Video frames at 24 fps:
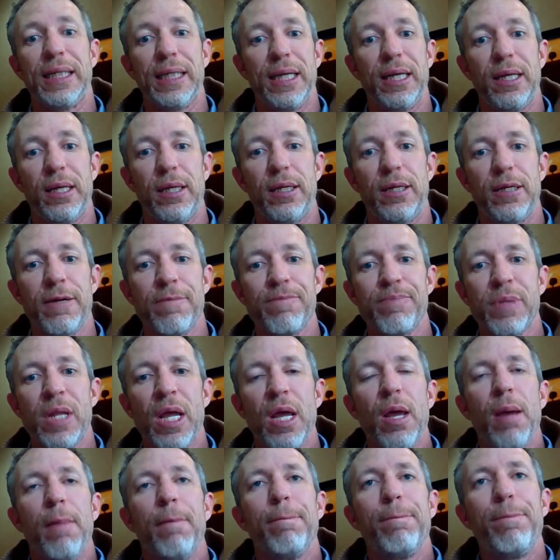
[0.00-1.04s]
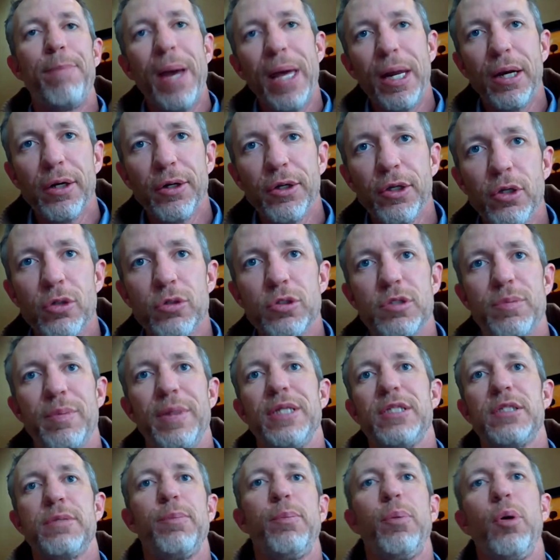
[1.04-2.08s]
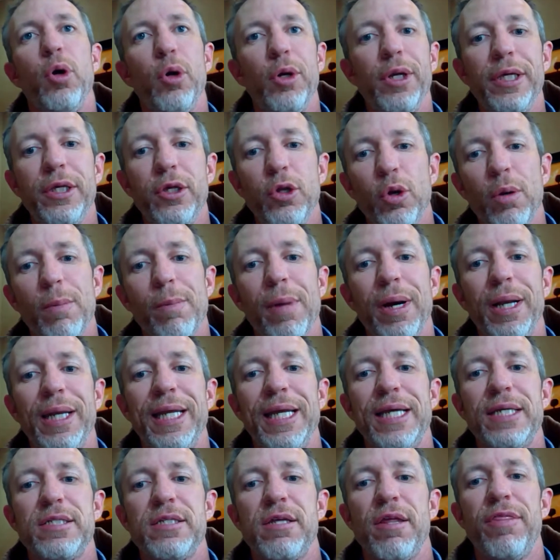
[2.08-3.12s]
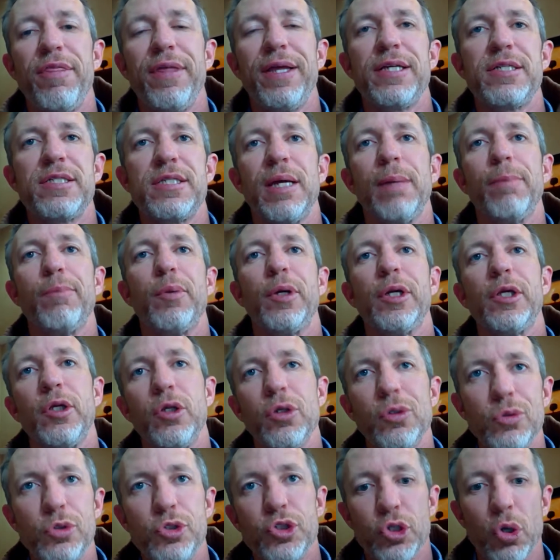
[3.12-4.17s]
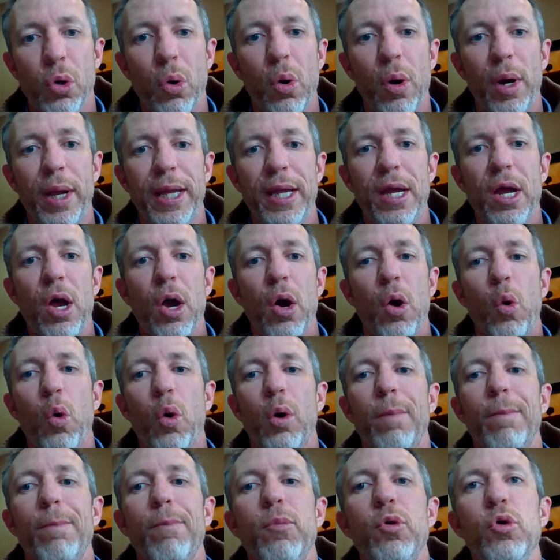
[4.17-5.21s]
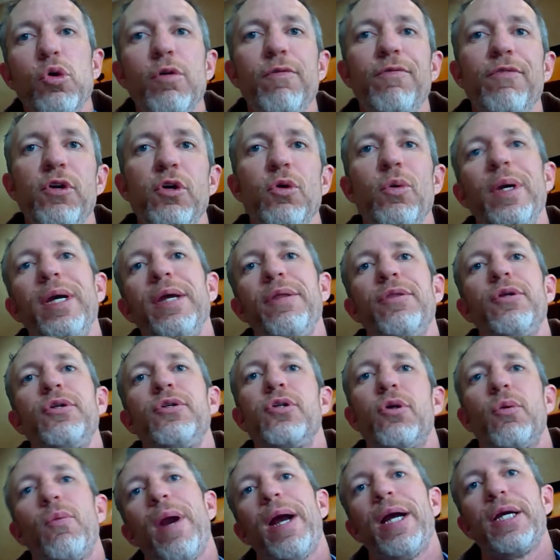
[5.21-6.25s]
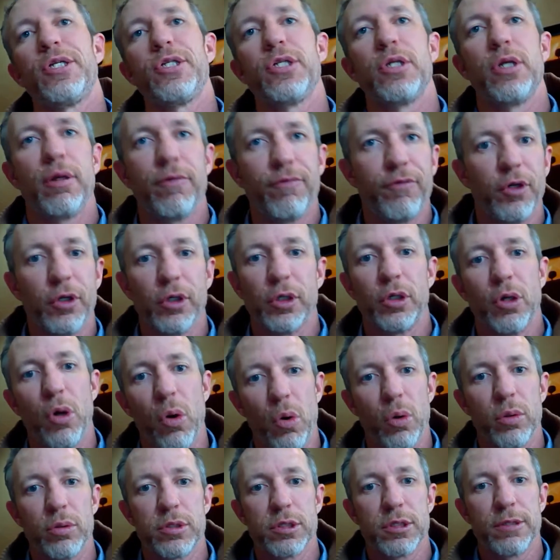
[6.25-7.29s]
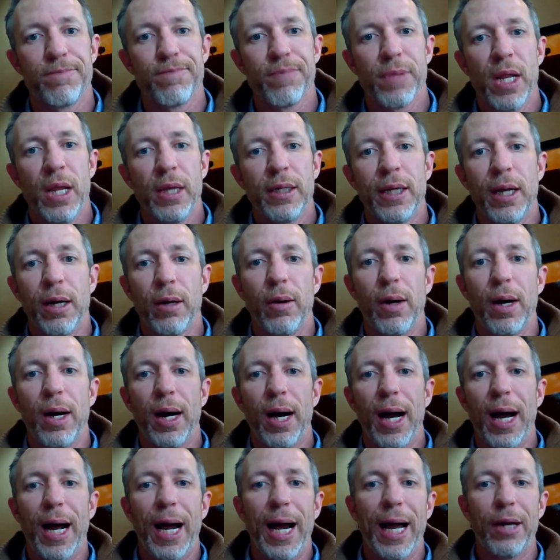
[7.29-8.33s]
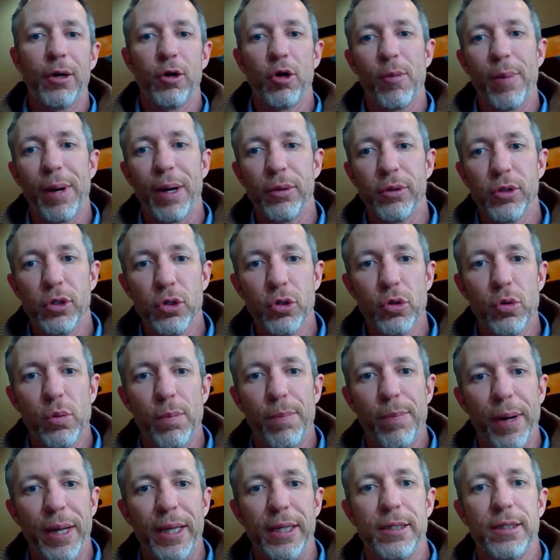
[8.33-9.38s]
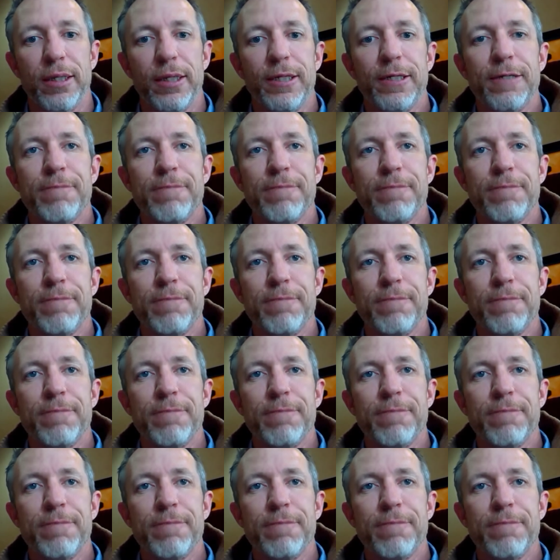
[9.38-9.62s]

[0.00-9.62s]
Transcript: needed. Better use means putting your money into things that bring you joy or move you in the direction of your goals. Now, I don't know about you, but